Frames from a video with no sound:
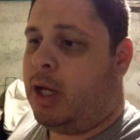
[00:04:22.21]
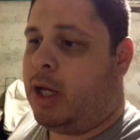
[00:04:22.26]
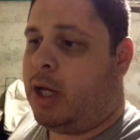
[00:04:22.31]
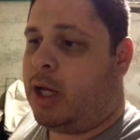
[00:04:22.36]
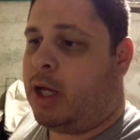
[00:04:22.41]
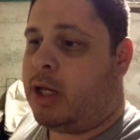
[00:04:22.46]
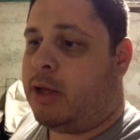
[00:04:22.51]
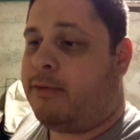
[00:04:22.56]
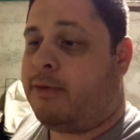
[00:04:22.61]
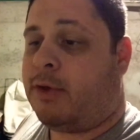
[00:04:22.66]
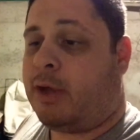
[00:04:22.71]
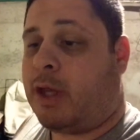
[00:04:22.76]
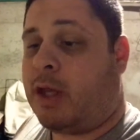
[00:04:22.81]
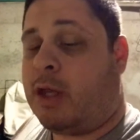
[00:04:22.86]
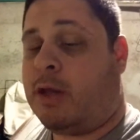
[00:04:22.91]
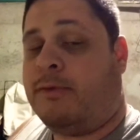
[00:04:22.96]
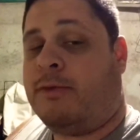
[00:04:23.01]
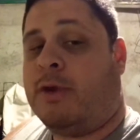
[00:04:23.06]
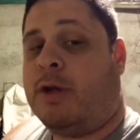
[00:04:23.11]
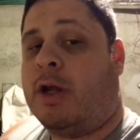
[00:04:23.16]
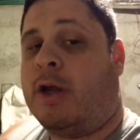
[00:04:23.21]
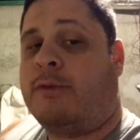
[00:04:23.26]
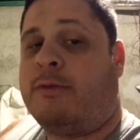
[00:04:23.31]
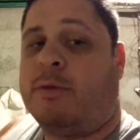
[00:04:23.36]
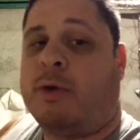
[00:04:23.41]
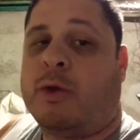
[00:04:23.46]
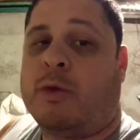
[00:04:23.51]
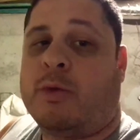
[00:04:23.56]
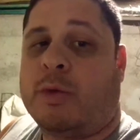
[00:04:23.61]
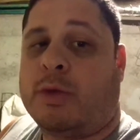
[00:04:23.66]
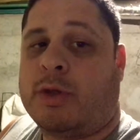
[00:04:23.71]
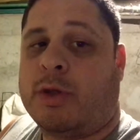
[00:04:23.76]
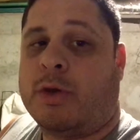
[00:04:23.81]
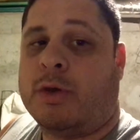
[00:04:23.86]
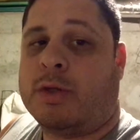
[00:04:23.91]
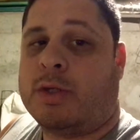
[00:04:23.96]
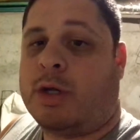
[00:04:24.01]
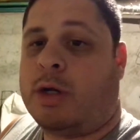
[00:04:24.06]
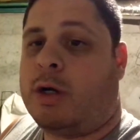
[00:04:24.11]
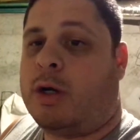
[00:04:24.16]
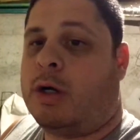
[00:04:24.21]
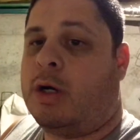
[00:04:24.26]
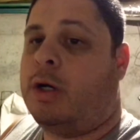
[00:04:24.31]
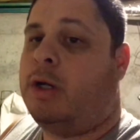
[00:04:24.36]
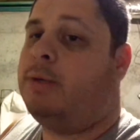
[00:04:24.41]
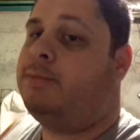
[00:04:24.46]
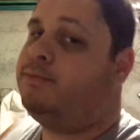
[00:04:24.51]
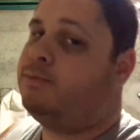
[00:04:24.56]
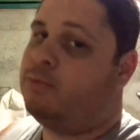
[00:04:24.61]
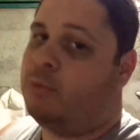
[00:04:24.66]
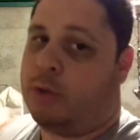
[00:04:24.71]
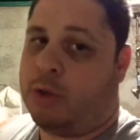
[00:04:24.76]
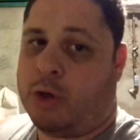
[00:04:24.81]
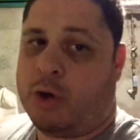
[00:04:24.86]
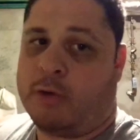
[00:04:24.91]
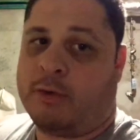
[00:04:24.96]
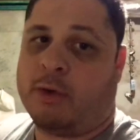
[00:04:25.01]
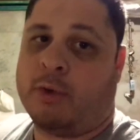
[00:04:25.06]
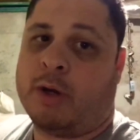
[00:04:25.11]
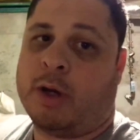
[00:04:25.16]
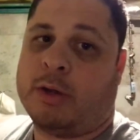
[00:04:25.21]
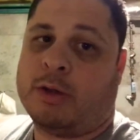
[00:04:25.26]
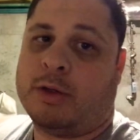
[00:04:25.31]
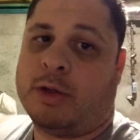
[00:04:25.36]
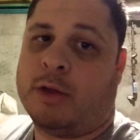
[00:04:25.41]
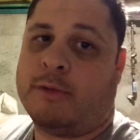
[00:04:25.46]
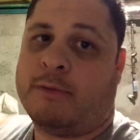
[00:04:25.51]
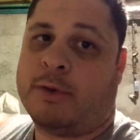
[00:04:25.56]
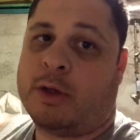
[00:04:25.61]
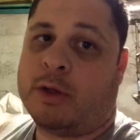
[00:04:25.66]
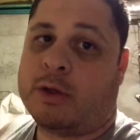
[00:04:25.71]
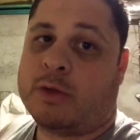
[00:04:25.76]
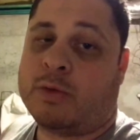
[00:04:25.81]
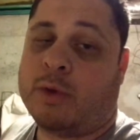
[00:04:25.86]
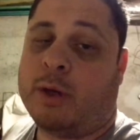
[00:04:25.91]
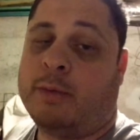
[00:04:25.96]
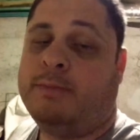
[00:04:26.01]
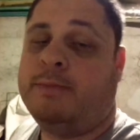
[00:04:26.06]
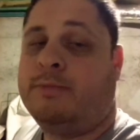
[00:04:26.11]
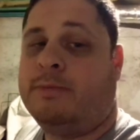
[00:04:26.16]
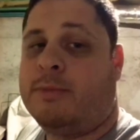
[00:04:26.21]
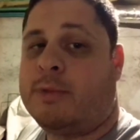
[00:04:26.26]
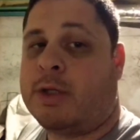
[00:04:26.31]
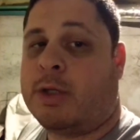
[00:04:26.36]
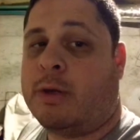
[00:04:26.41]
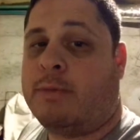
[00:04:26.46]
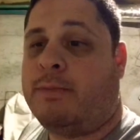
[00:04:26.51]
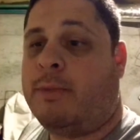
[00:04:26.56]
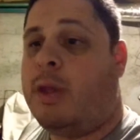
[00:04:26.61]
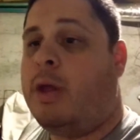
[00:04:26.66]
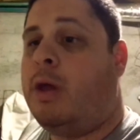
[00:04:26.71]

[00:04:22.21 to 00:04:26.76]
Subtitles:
If you're not familiar with what those are, we'll go over it when I do that video as well. So